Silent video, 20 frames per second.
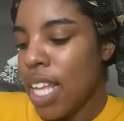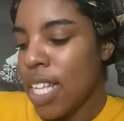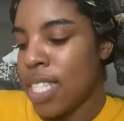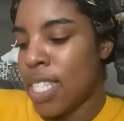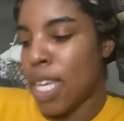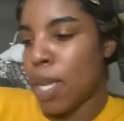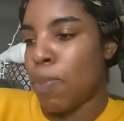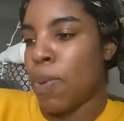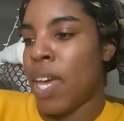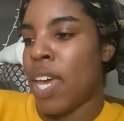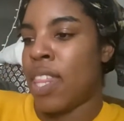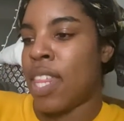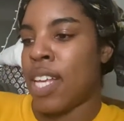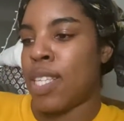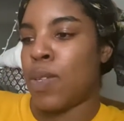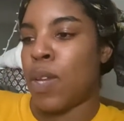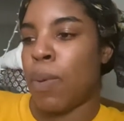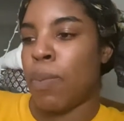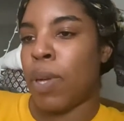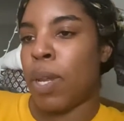tidbit, and
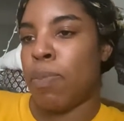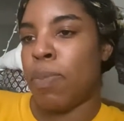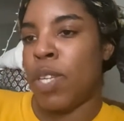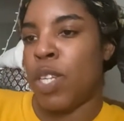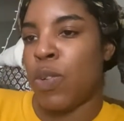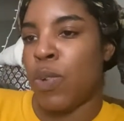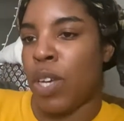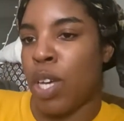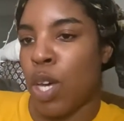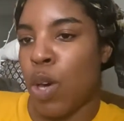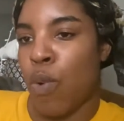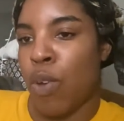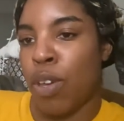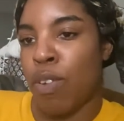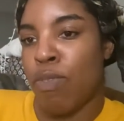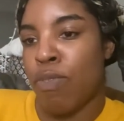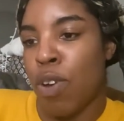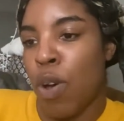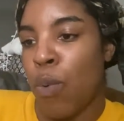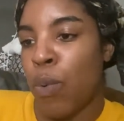that's what I'm going to be doing going
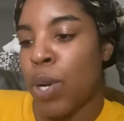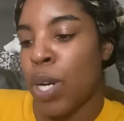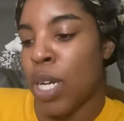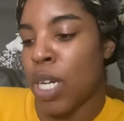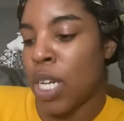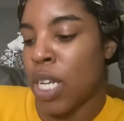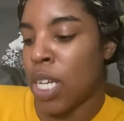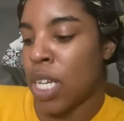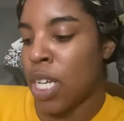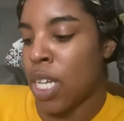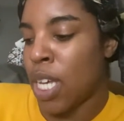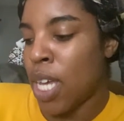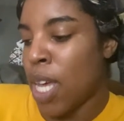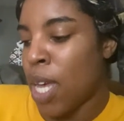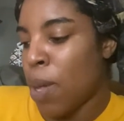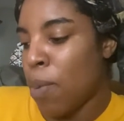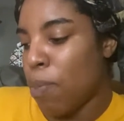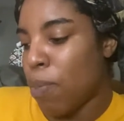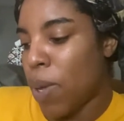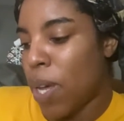forward.
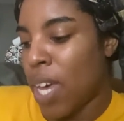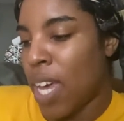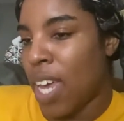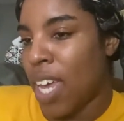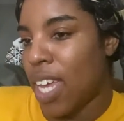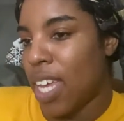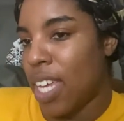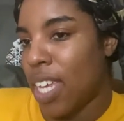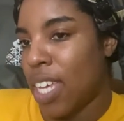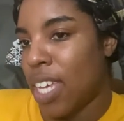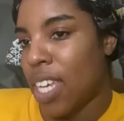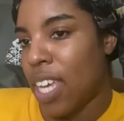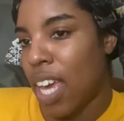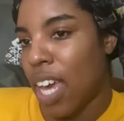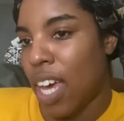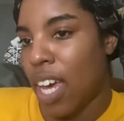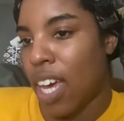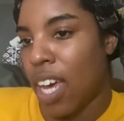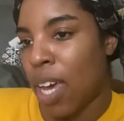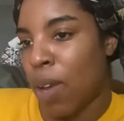But
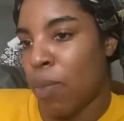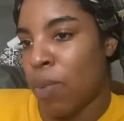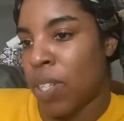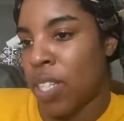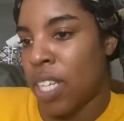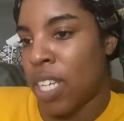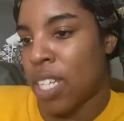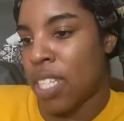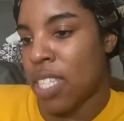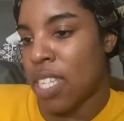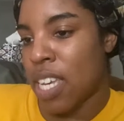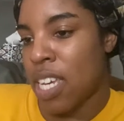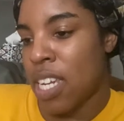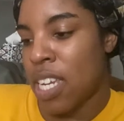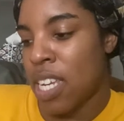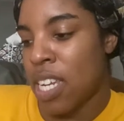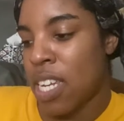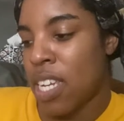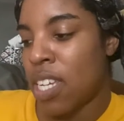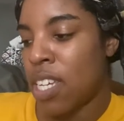yeah, I'm really
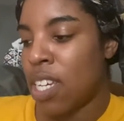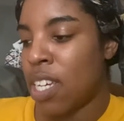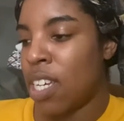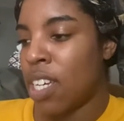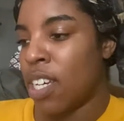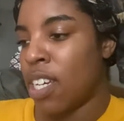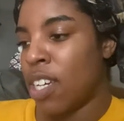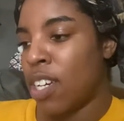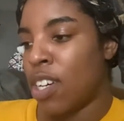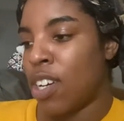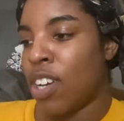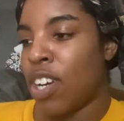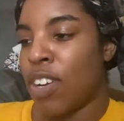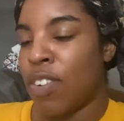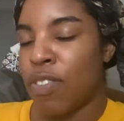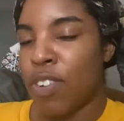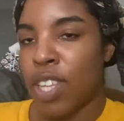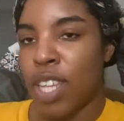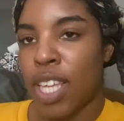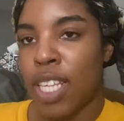excited
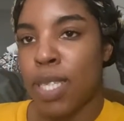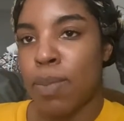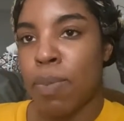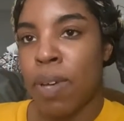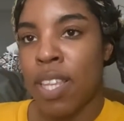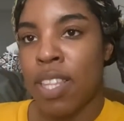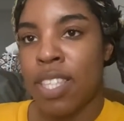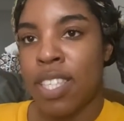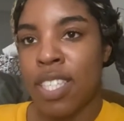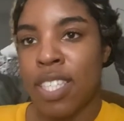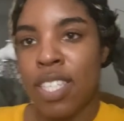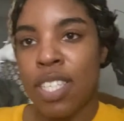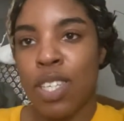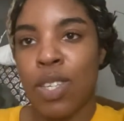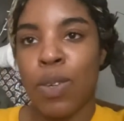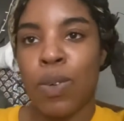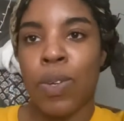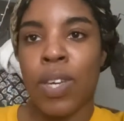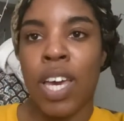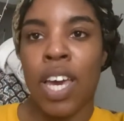for this month
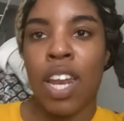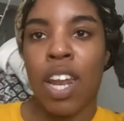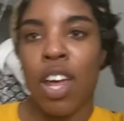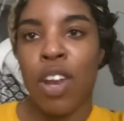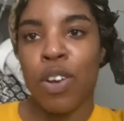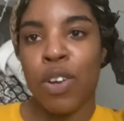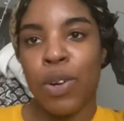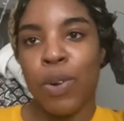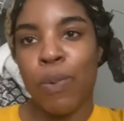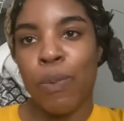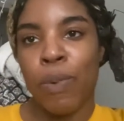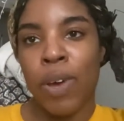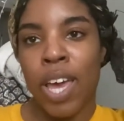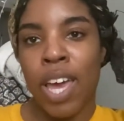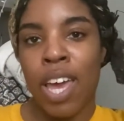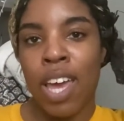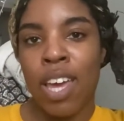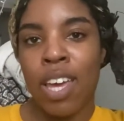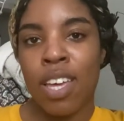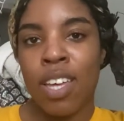to get
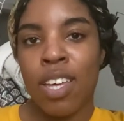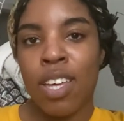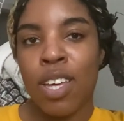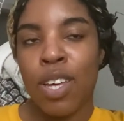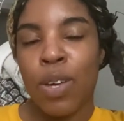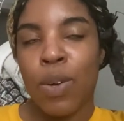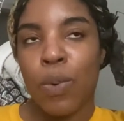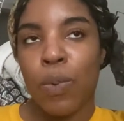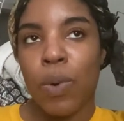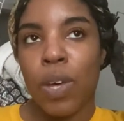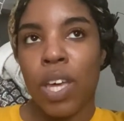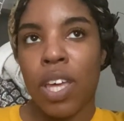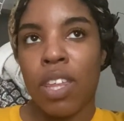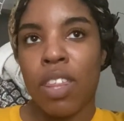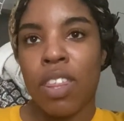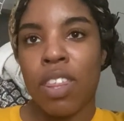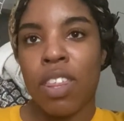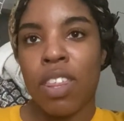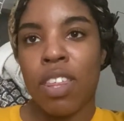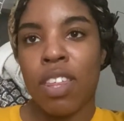underway
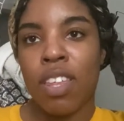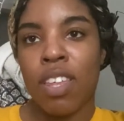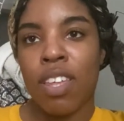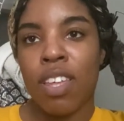with